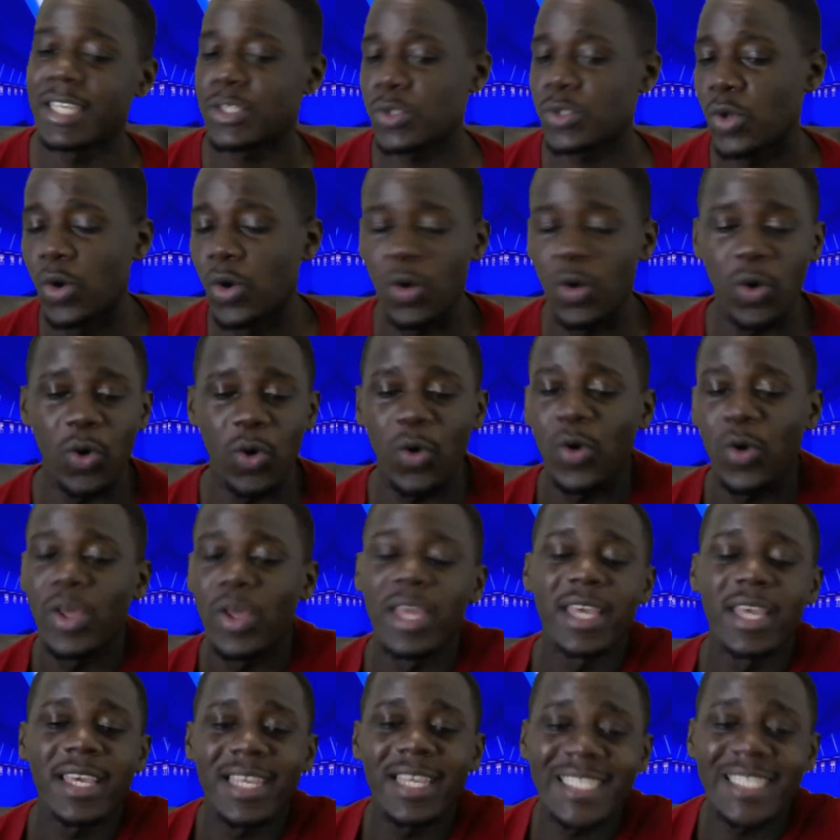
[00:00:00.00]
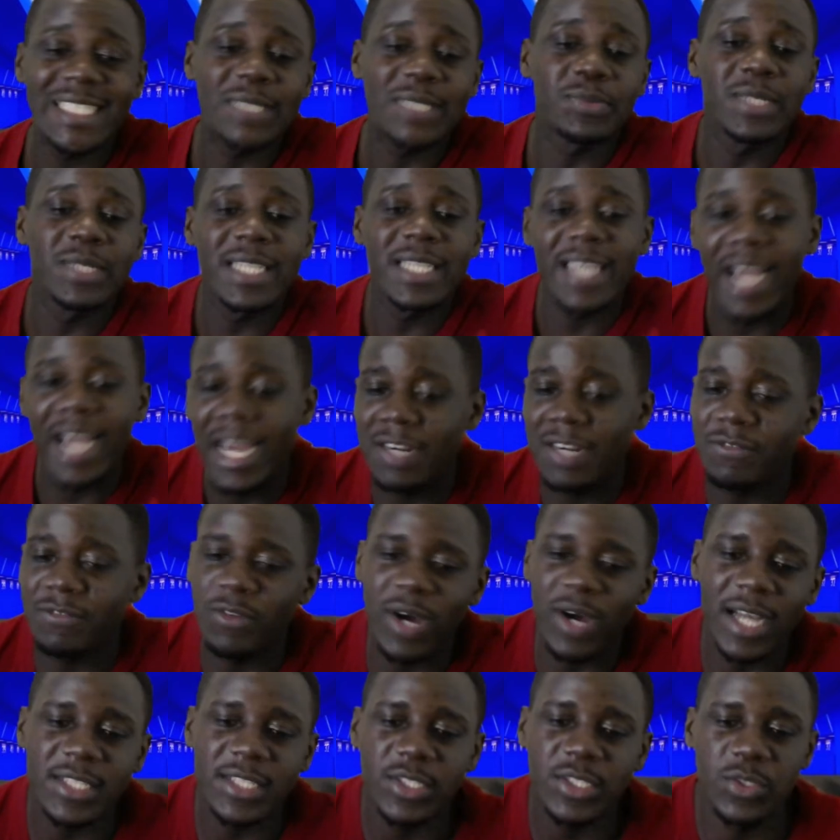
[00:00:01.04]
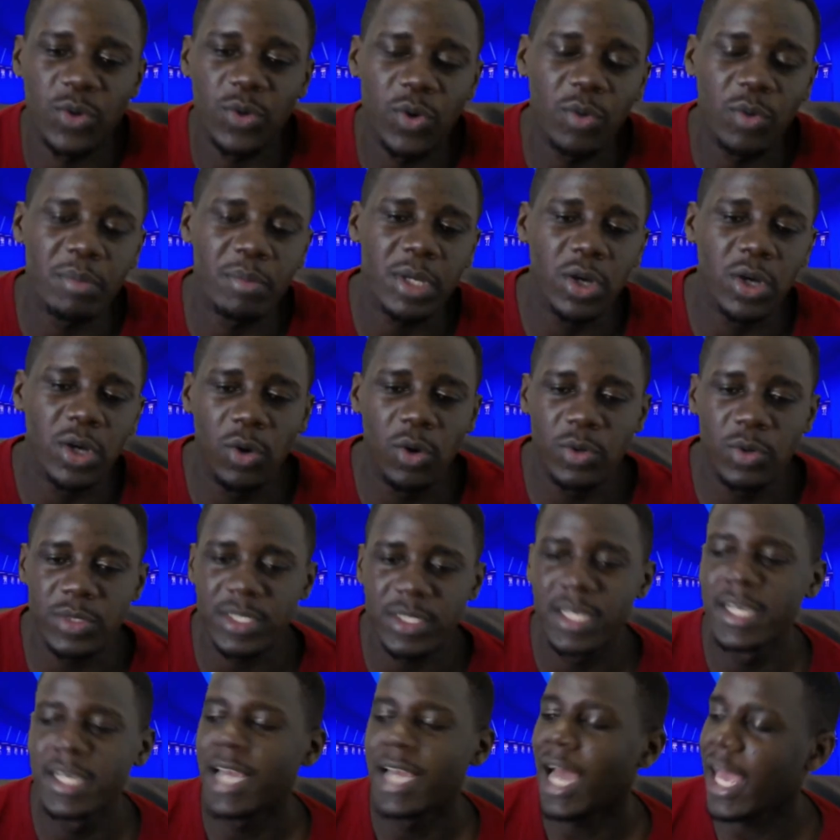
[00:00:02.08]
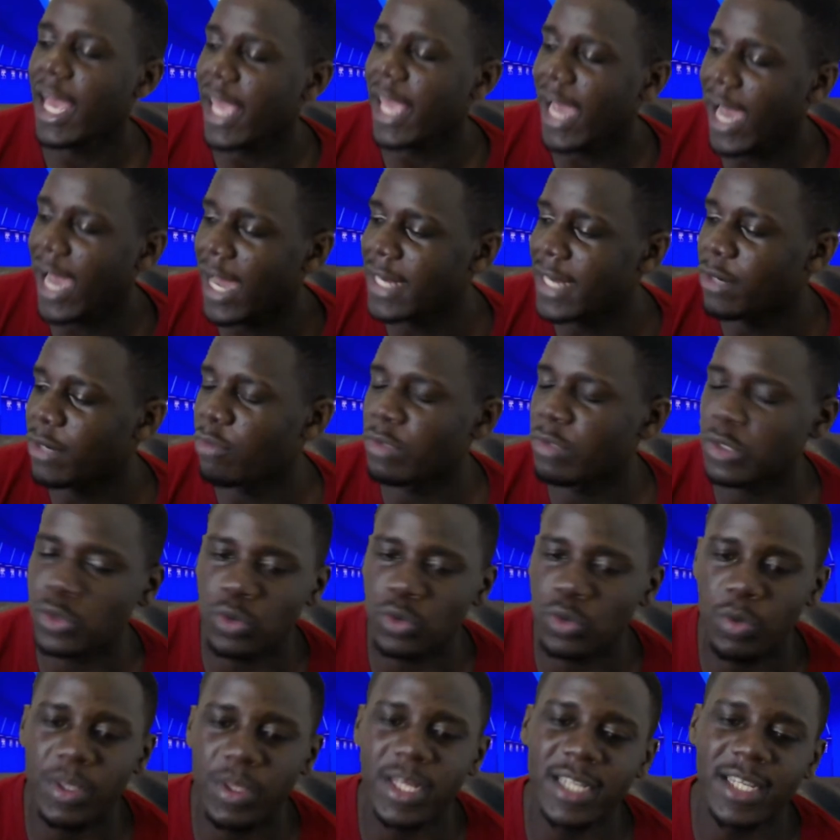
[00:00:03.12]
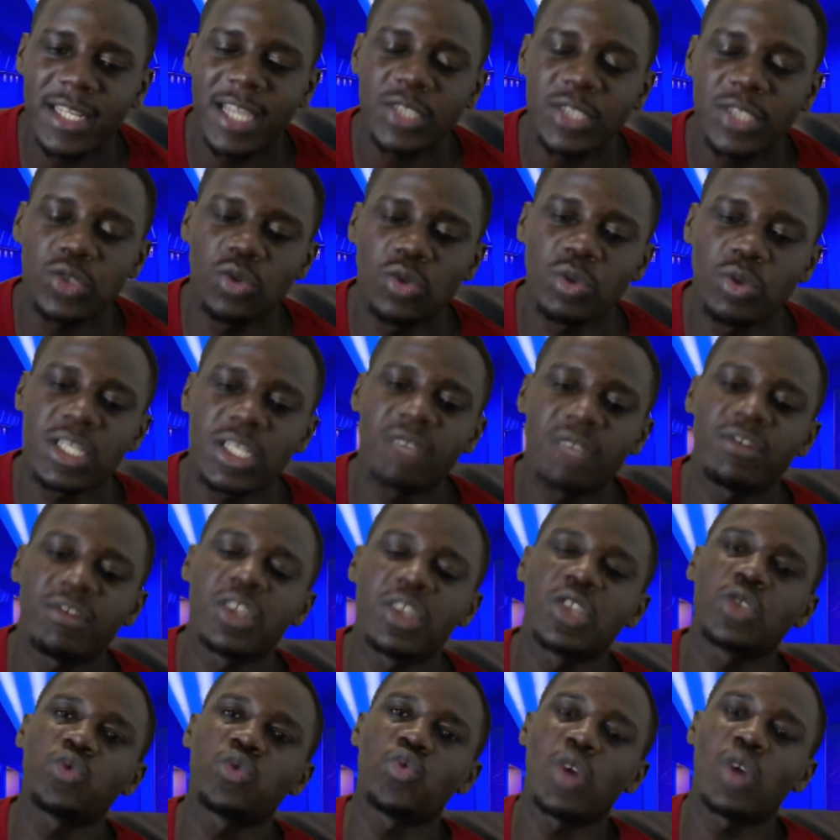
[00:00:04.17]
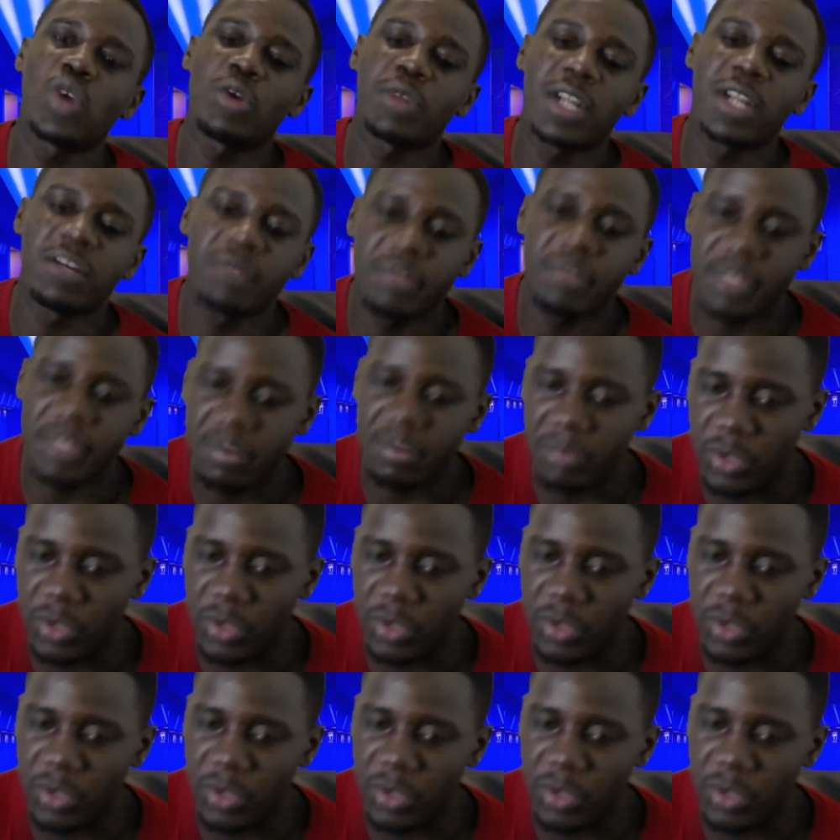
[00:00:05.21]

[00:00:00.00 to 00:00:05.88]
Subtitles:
So it's really hard for Arsenal, because I heard of a story that Arsenal was given £250